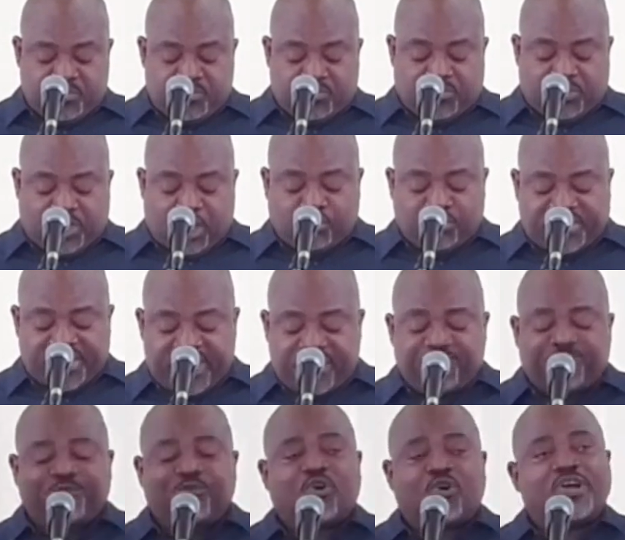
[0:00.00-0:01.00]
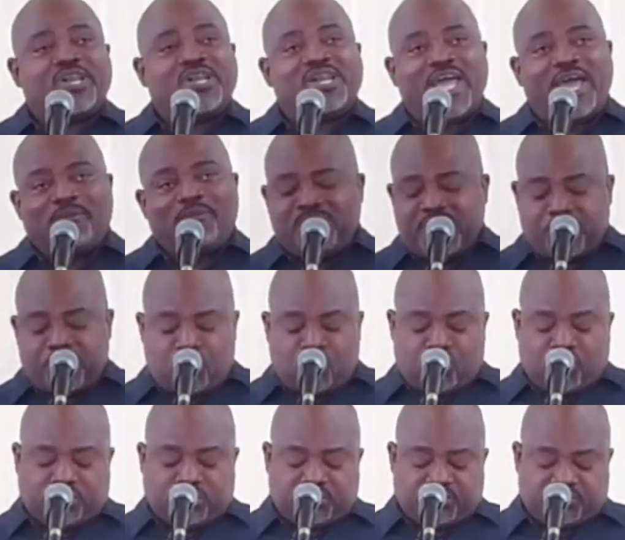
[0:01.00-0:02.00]
Now, therefore, let me
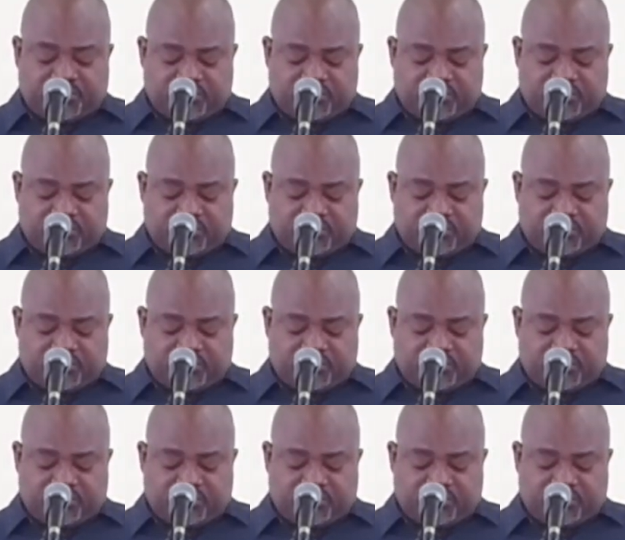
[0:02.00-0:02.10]
alone,